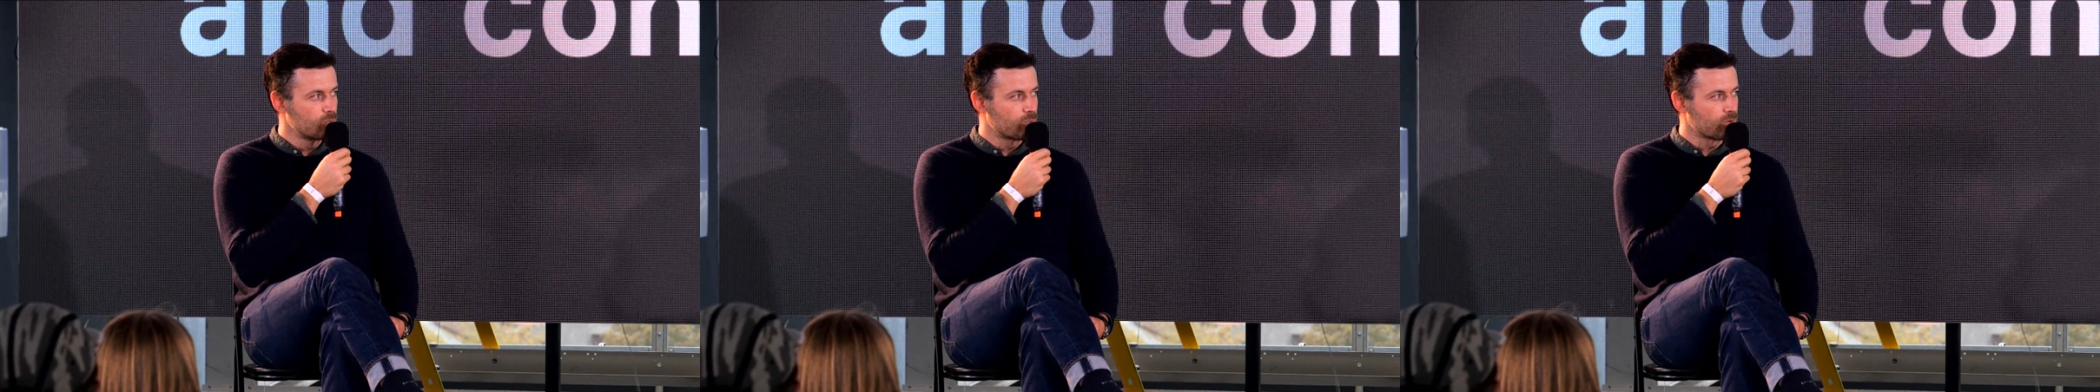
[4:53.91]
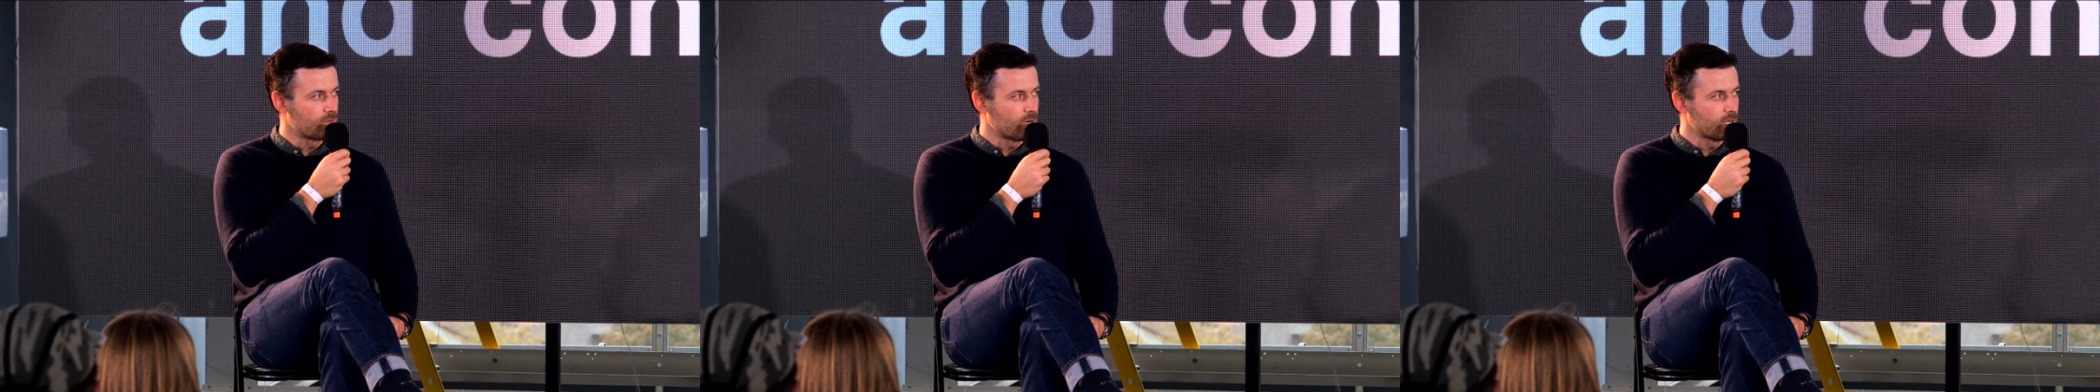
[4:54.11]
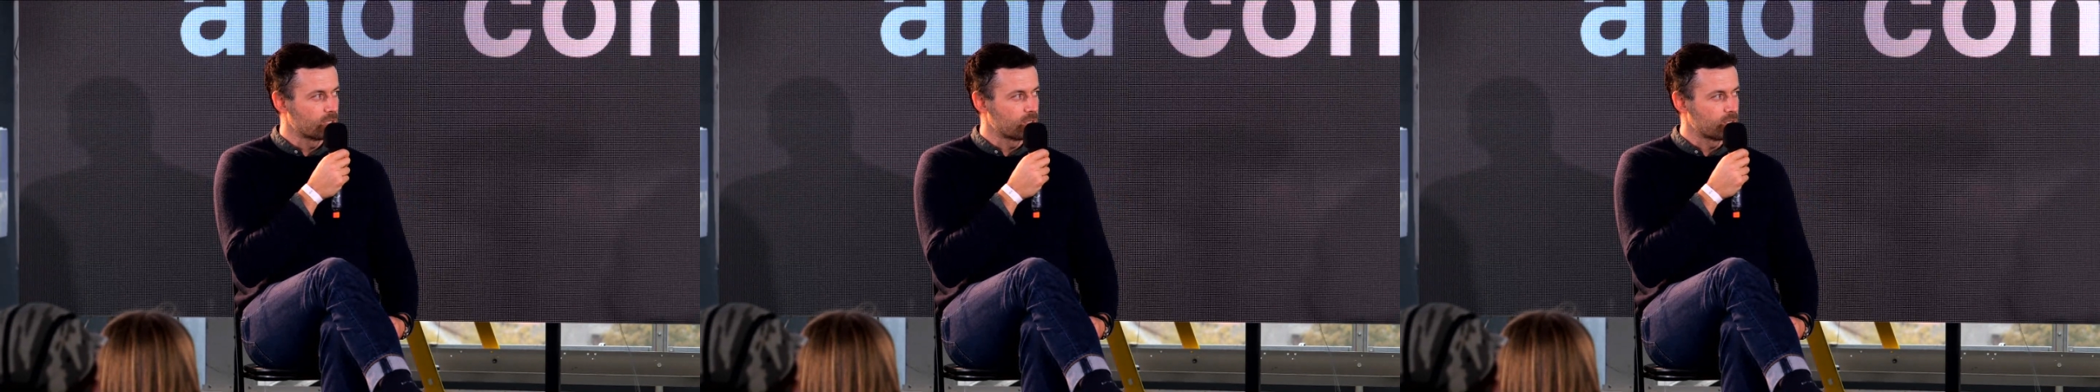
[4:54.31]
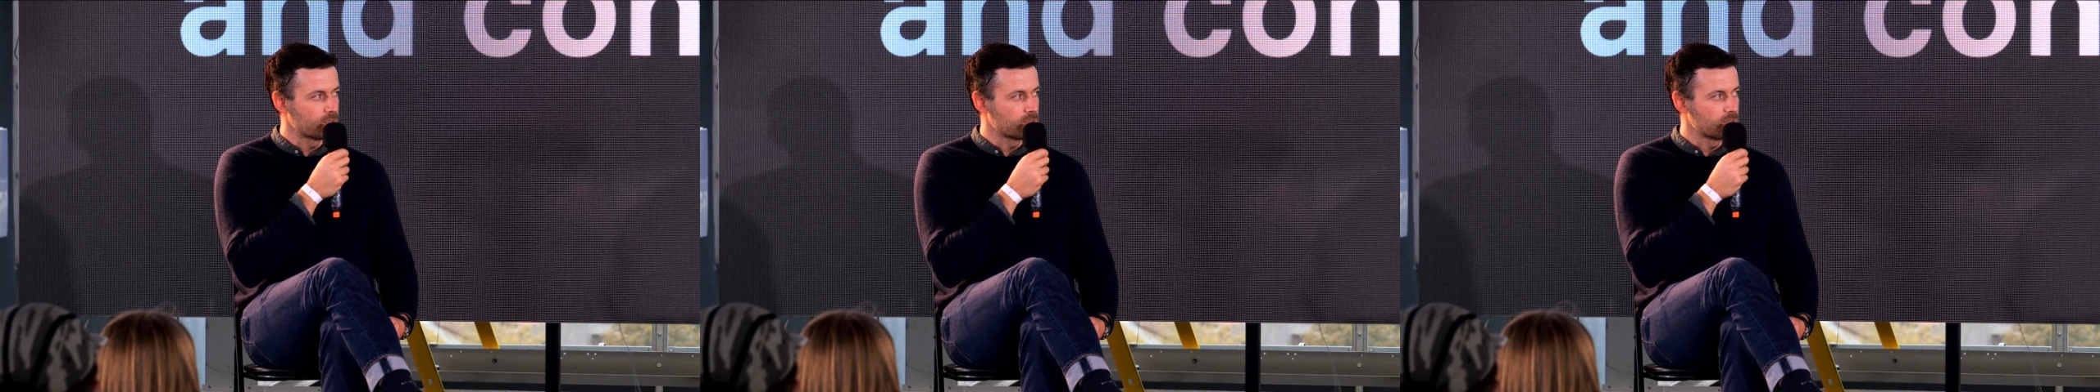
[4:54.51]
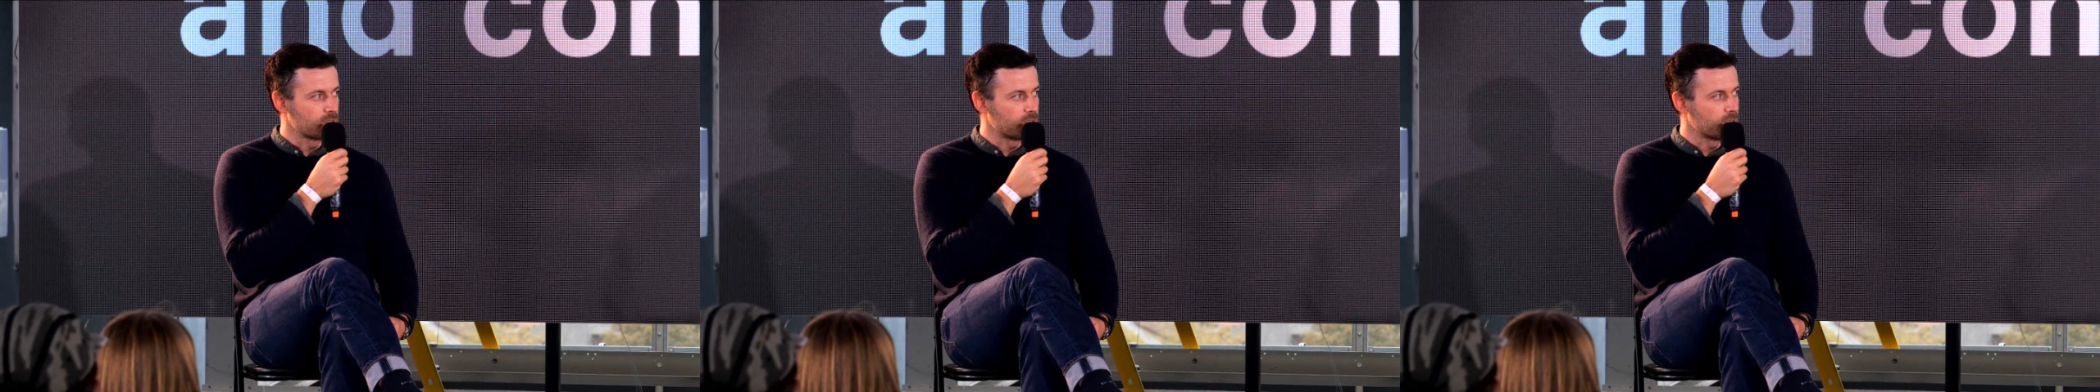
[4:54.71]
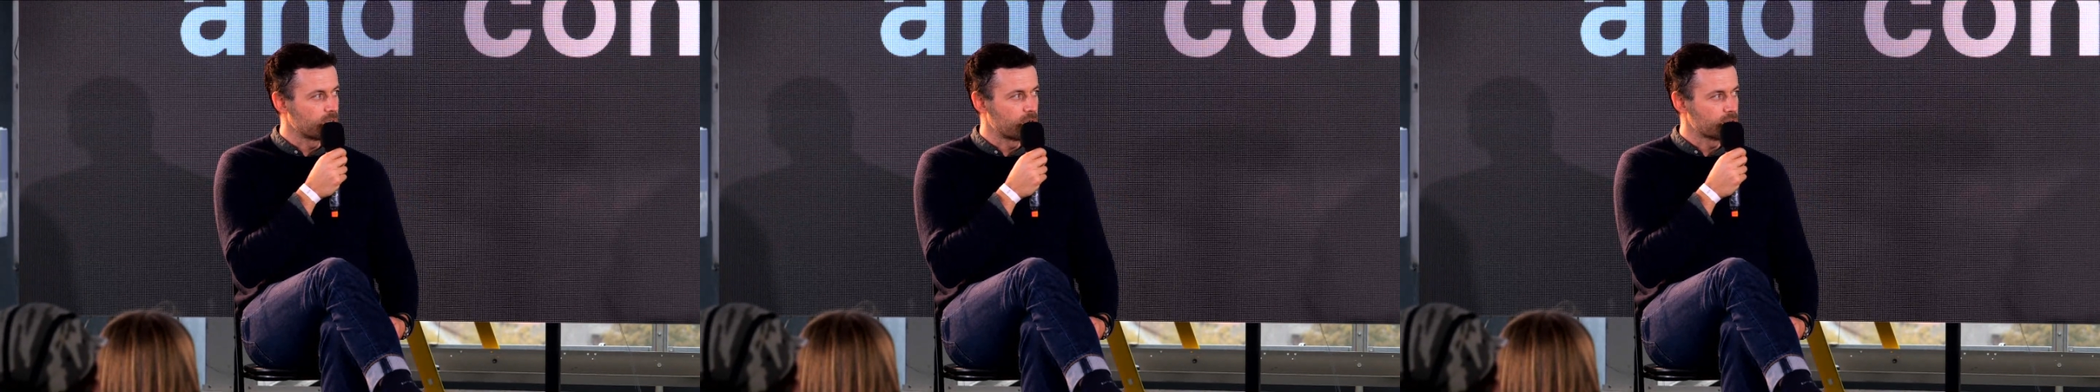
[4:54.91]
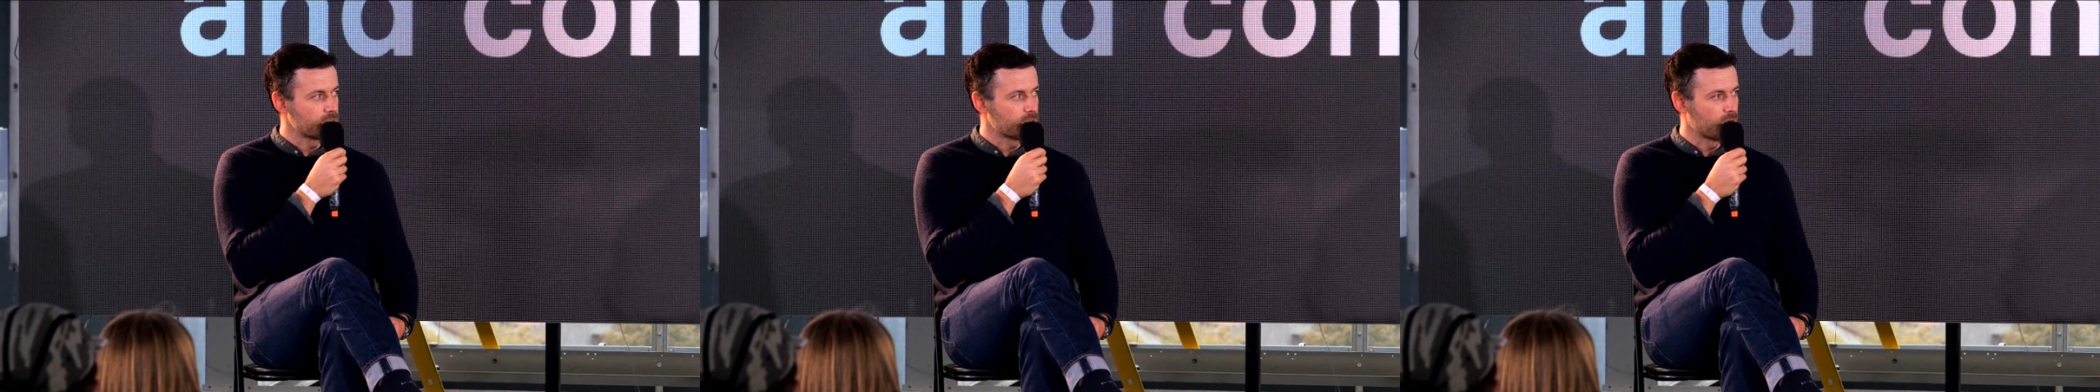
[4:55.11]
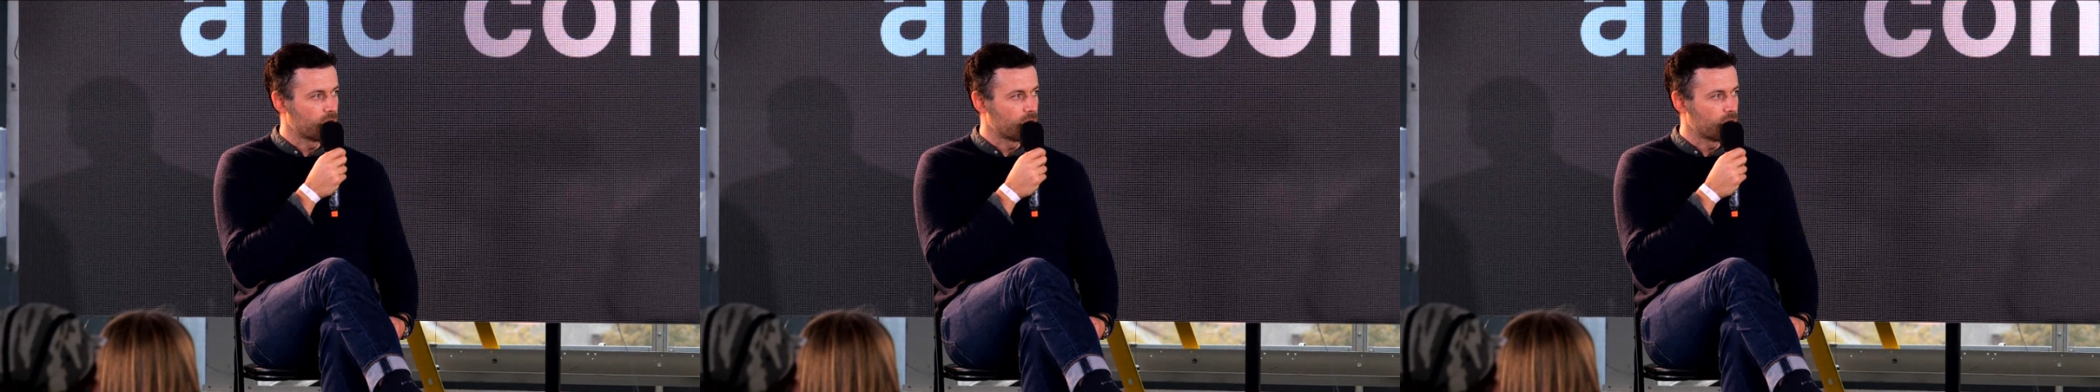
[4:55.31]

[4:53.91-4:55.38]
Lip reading: provide as a